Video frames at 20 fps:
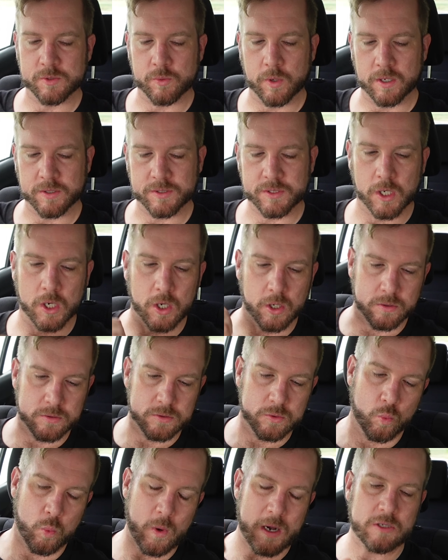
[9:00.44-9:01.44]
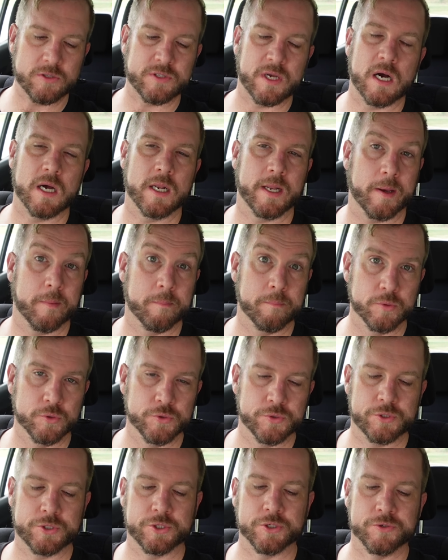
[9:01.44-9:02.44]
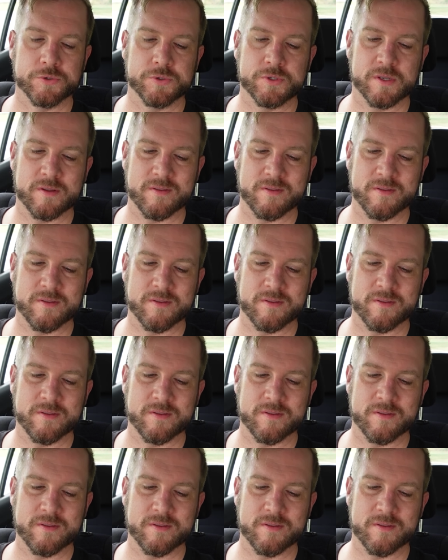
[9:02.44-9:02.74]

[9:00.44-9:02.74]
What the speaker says: as well. So well done, Boost Juice